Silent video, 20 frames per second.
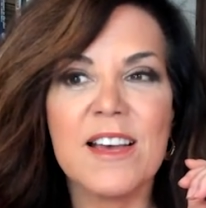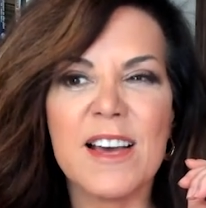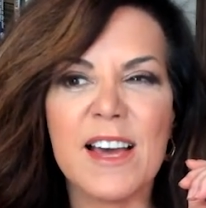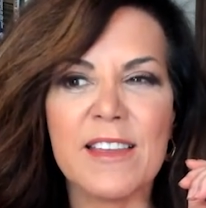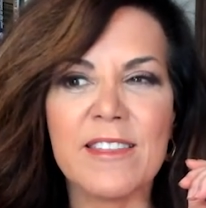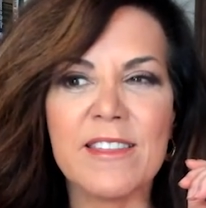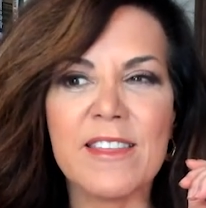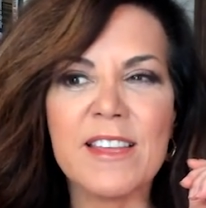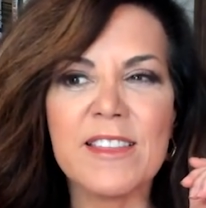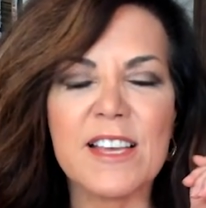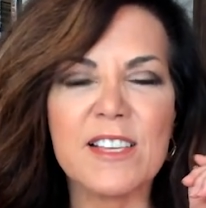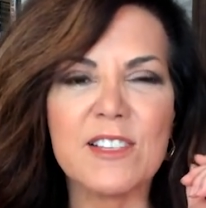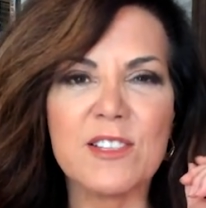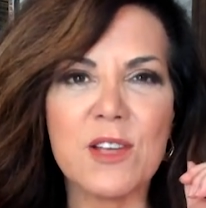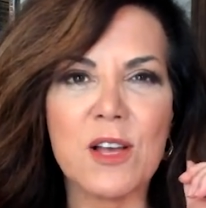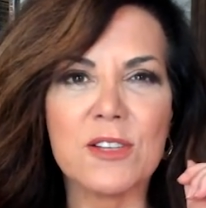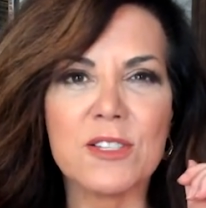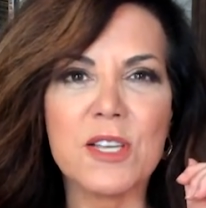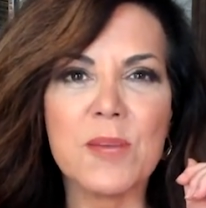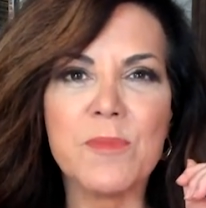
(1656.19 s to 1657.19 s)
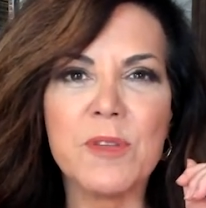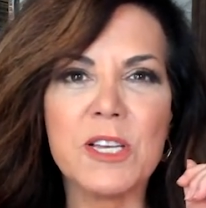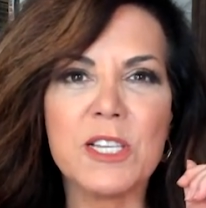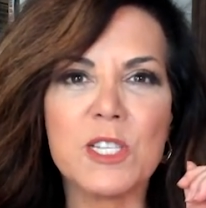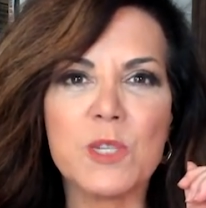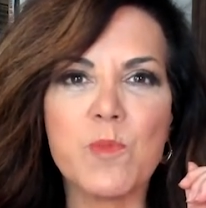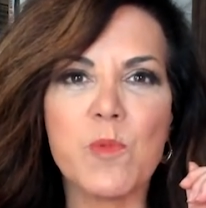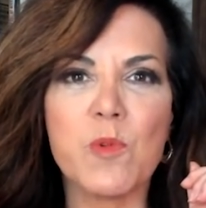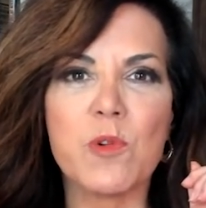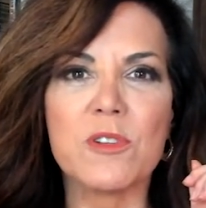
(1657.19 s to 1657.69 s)
I think they saw something in
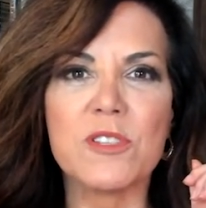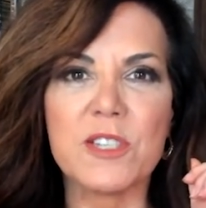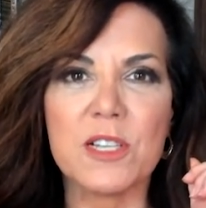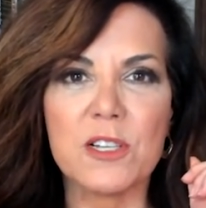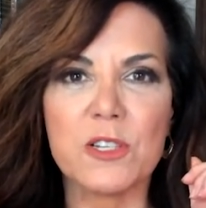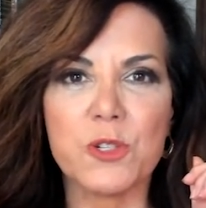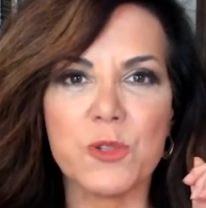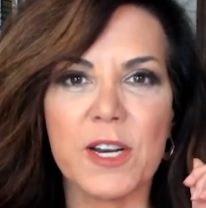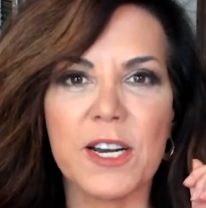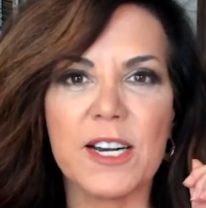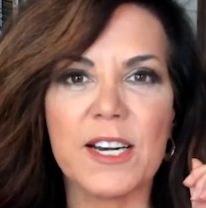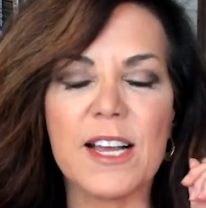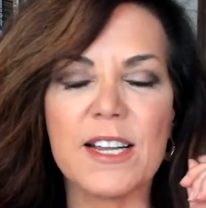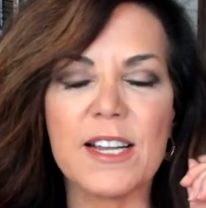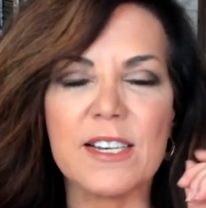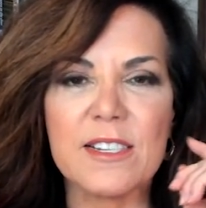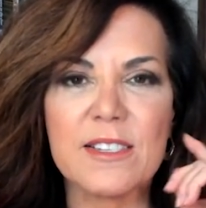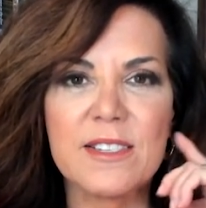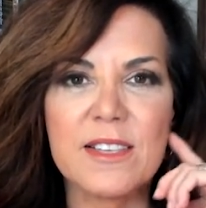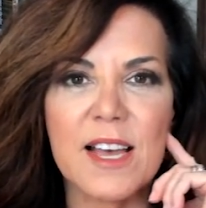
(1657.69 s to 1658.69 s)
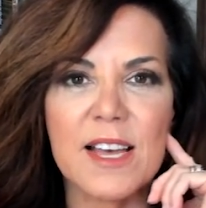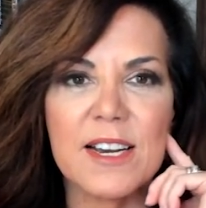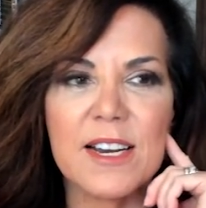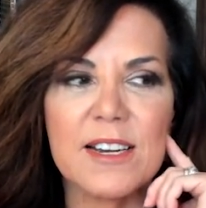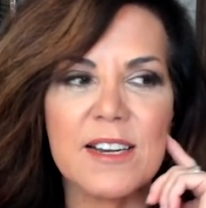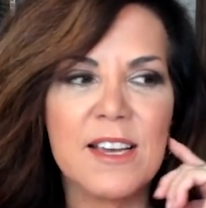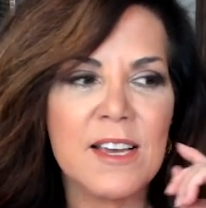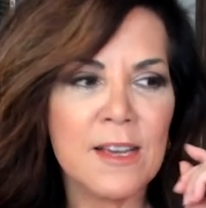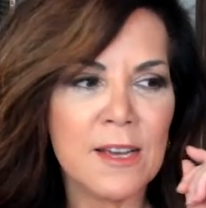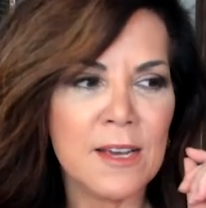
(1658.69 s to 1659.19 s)
Sports Illustrated and decided